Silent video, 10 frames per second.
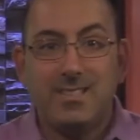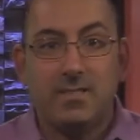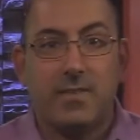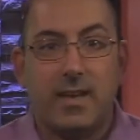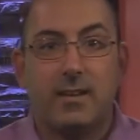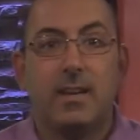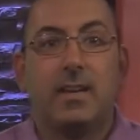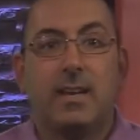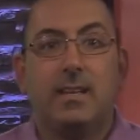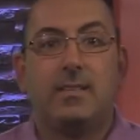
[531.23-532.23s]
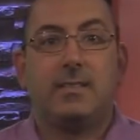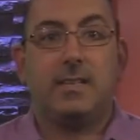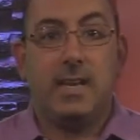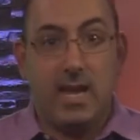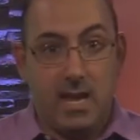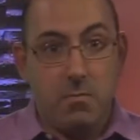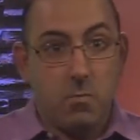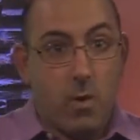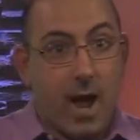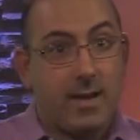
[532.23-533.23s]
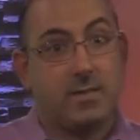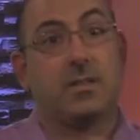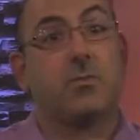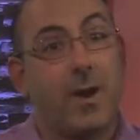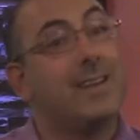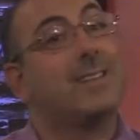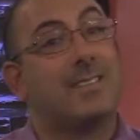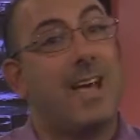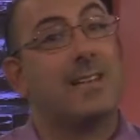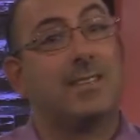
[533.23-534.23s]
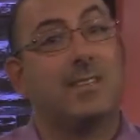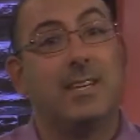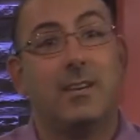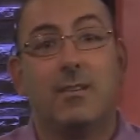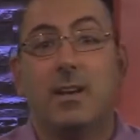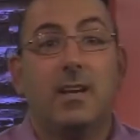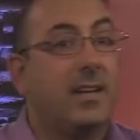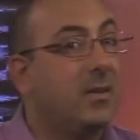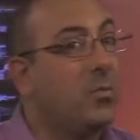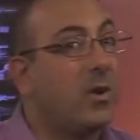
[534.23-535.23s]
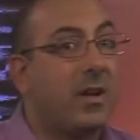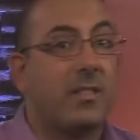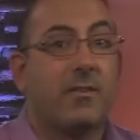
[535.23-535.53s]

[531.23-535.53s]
his event and see him rise to greatness as a leader and one